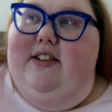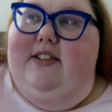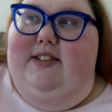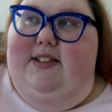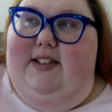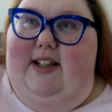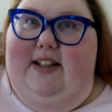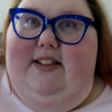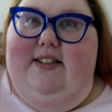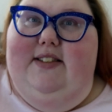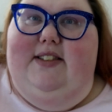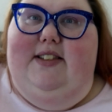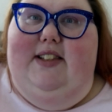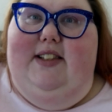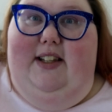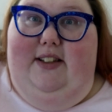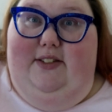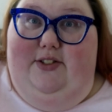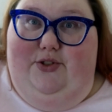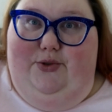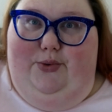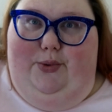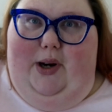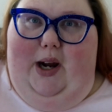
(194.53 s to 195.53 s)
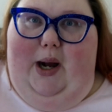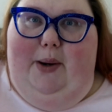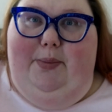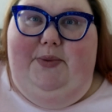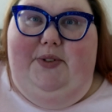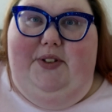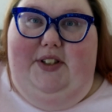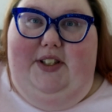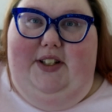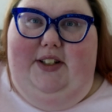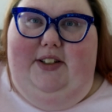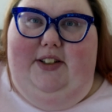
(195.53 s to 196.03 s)
since they
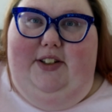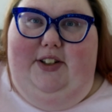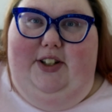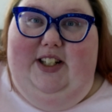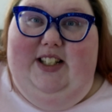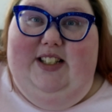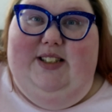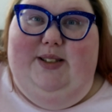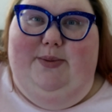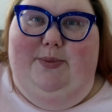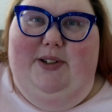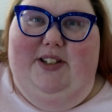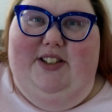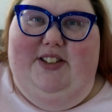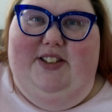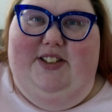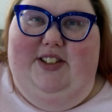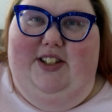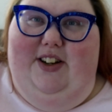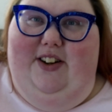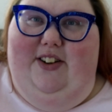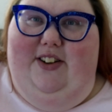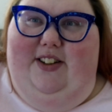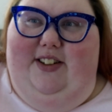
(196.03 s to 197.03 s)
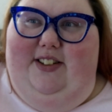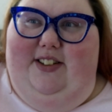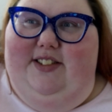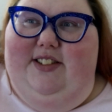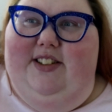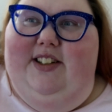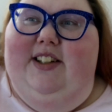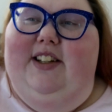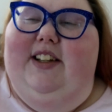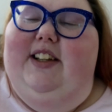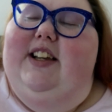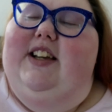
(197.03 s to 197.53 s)
dropped their Christmas yarn
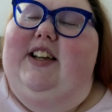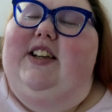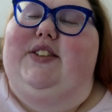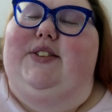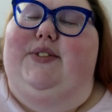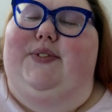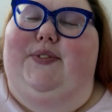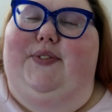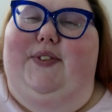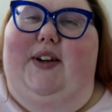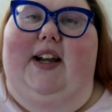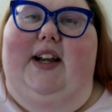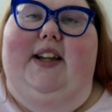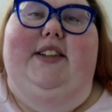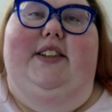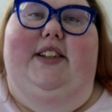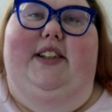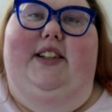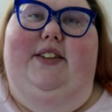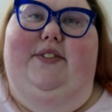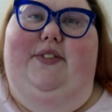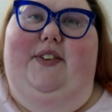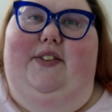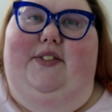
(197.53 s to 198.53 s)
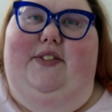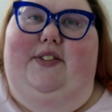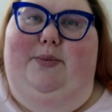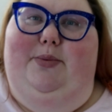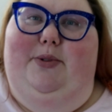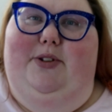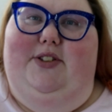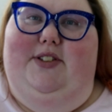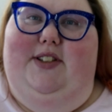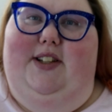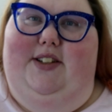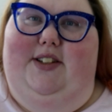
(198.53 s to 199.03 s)
is finally
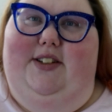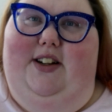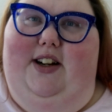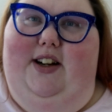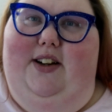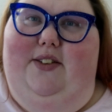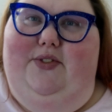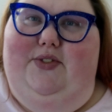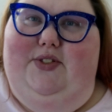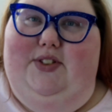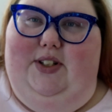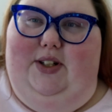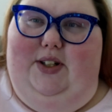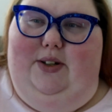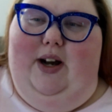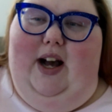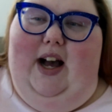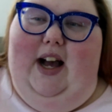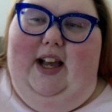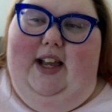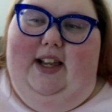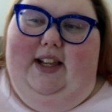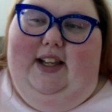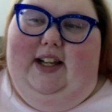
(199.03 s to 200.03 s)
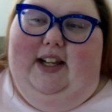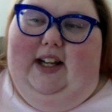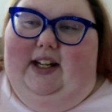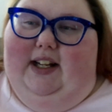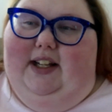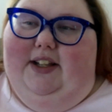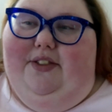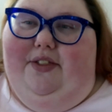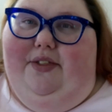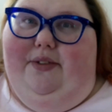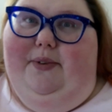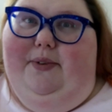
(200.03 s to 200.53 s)
50% off. So I
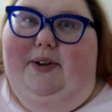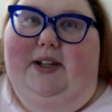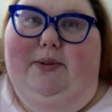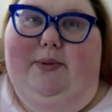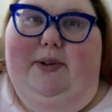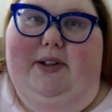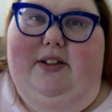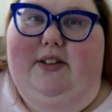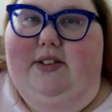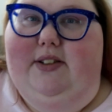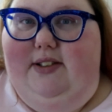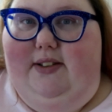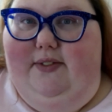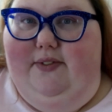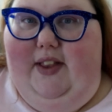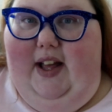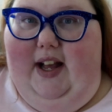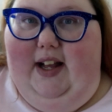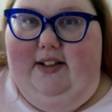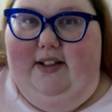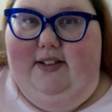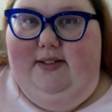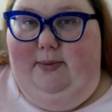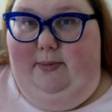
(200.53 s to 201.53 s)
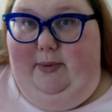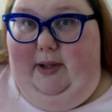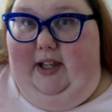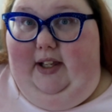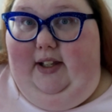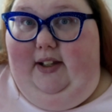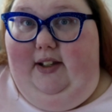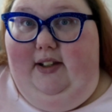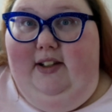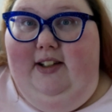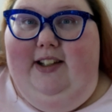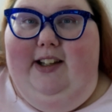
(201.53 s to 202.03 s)
got 3 wheels of that to
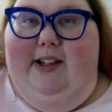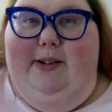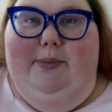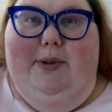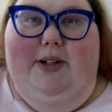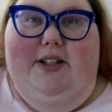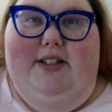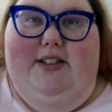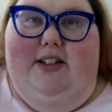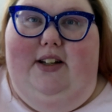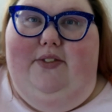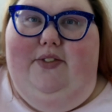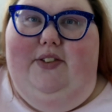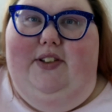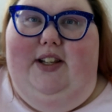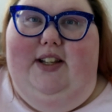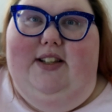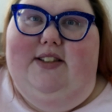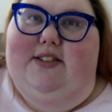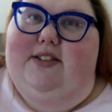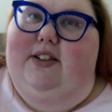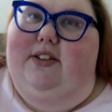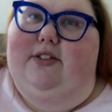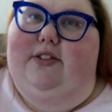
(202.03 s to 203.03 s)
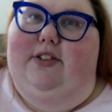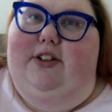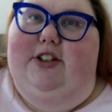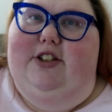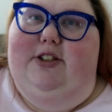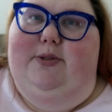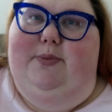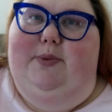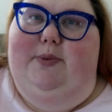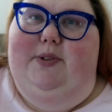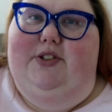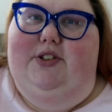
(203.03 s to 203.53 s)
make myself a nice little
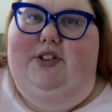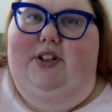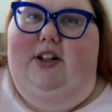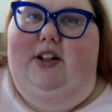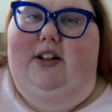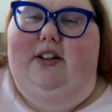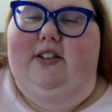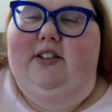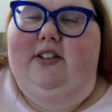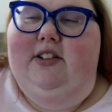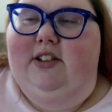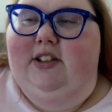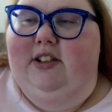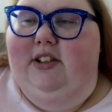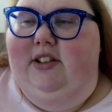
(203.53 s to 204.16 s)
Christmas shawl.